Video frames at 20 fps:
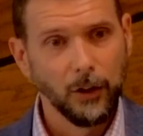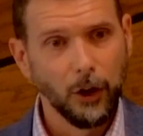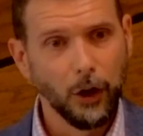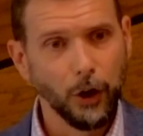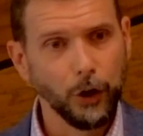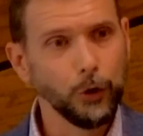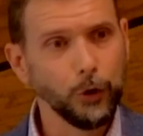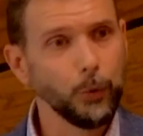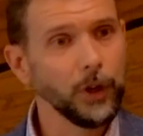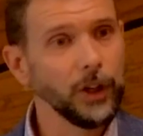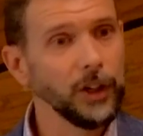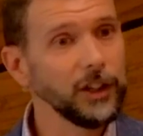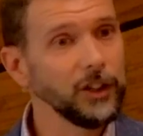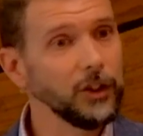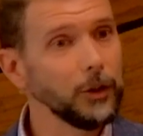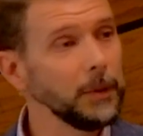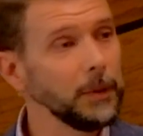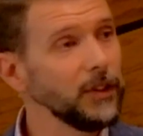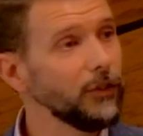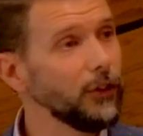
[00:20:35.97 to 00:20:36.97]
Are you willing
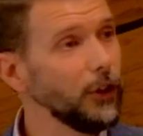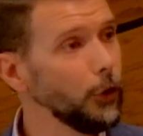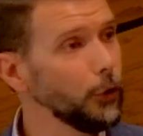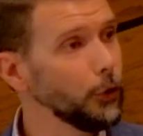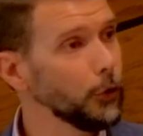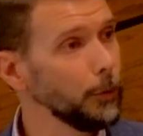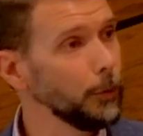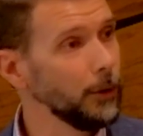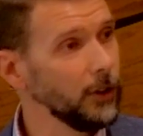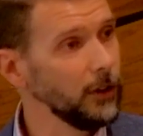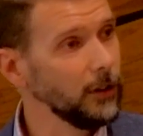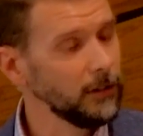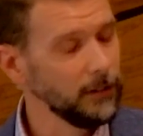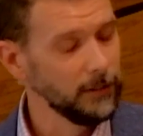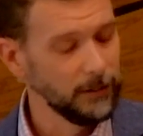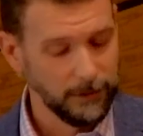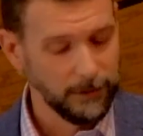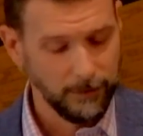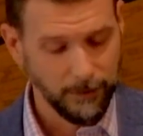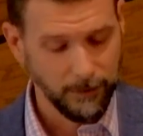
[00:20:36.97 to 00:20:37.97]
to be vulnerable
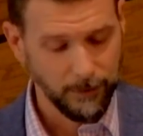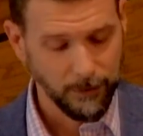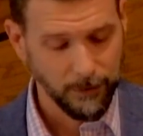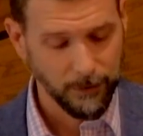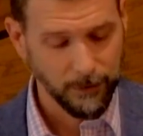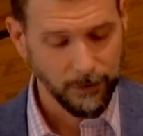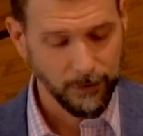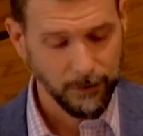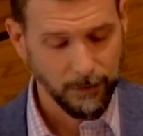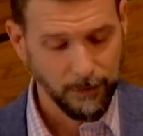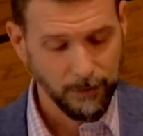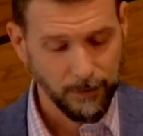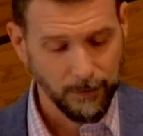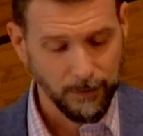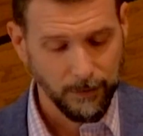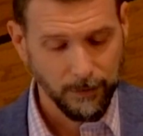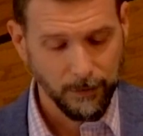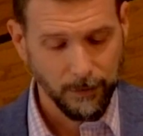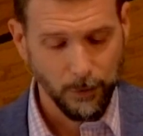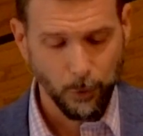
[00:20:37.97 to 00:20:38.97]

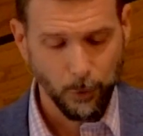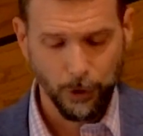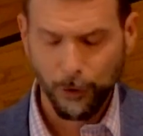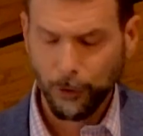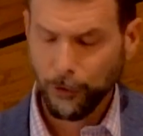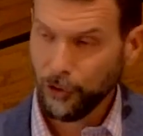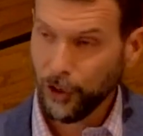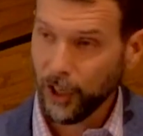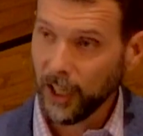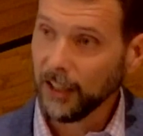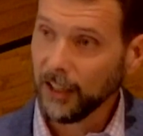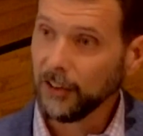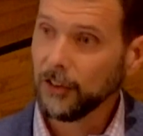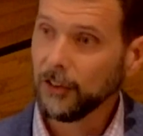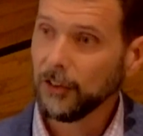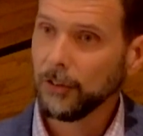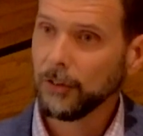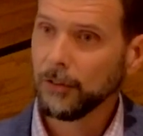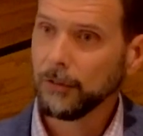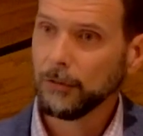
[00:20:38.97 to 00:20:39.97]
with a
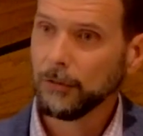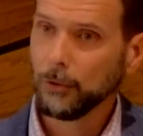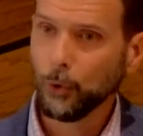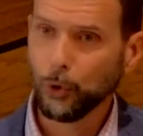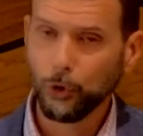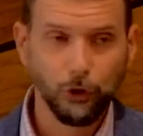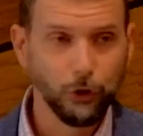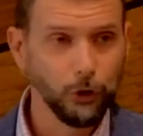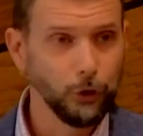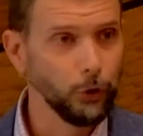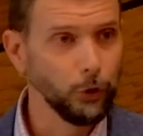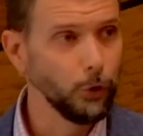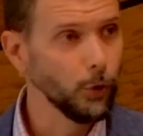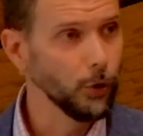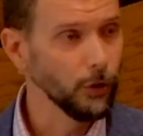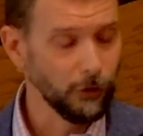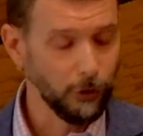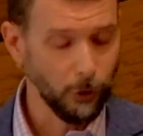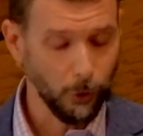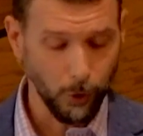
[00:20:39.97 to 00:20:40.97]
friend or two
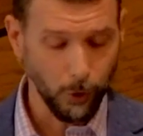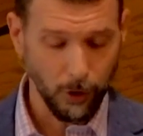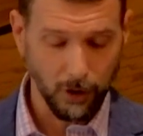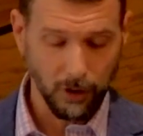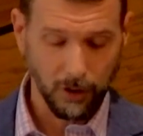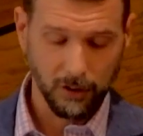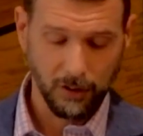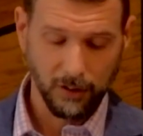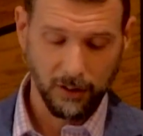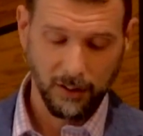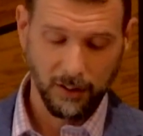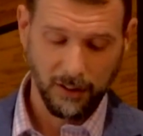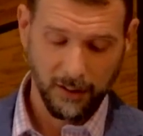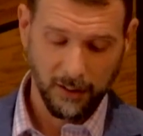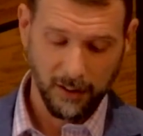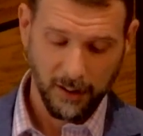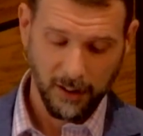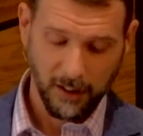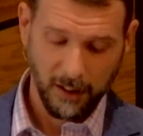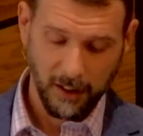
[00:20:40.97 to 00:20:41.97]
or four?
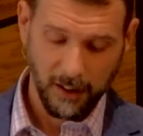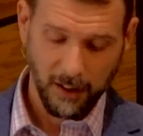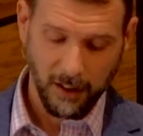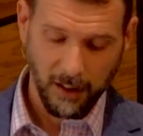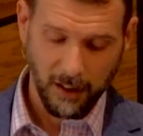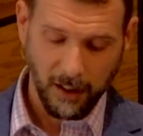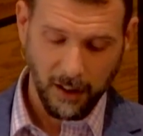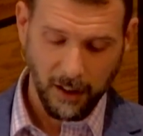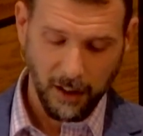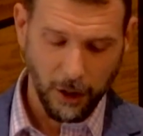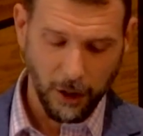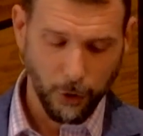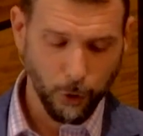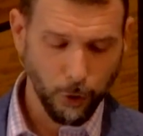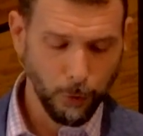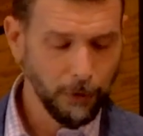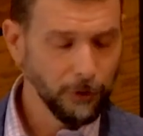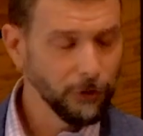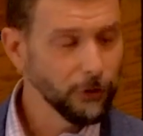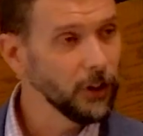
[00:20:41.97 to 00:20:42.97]
A
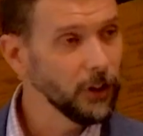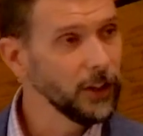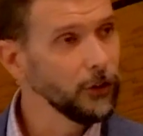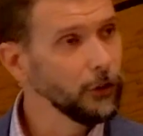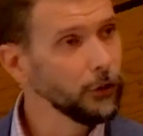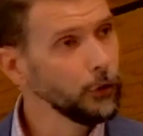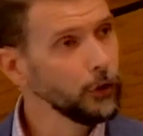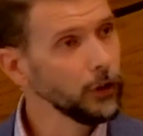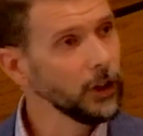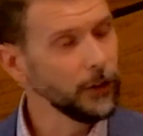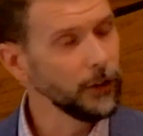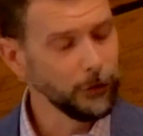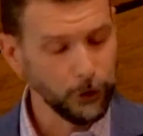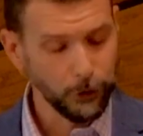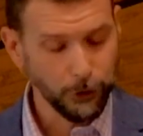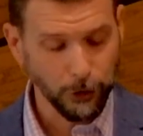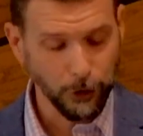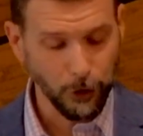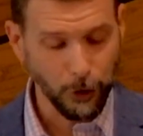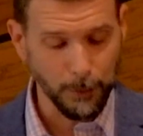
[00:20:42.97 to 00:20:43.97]
group of friends who love you
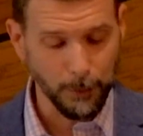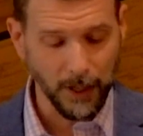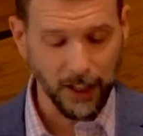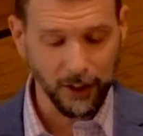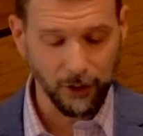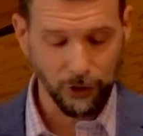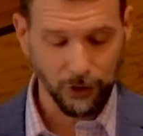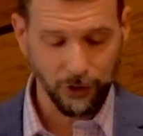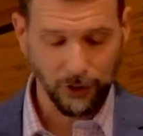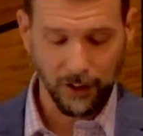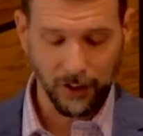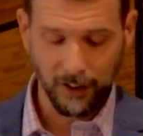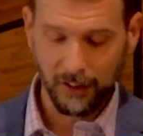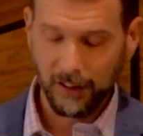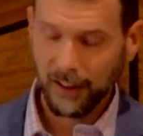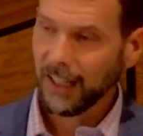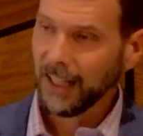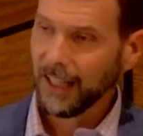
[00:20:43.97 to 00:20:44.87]
so much that